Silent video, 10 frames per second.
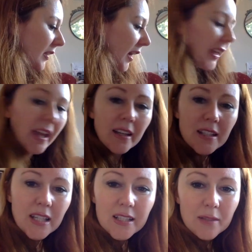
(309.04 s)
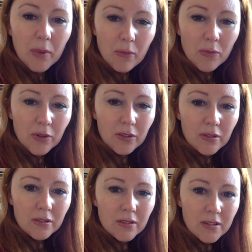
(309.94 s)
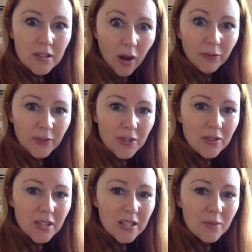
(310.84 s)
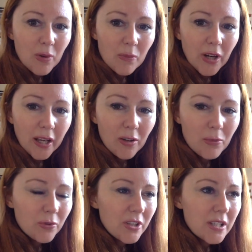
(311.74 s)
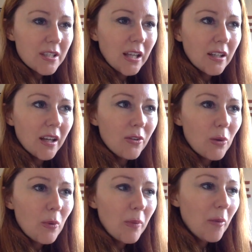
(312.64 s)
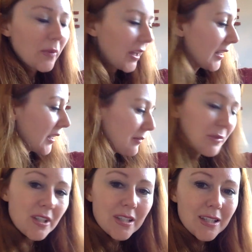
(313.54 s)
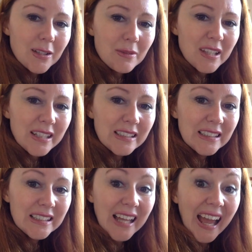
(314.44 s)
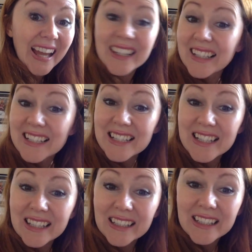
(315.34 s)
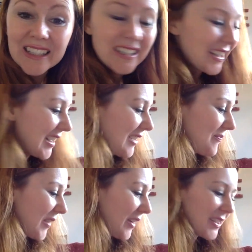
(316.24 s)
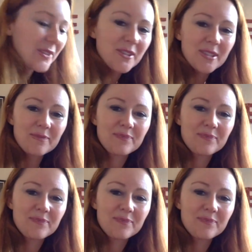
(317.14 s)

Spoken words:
Again, it takes a bit more, it's tougher, so it takes a bit more elbow grease than a normal pumpkin, but just stick with it and let's see how this goes.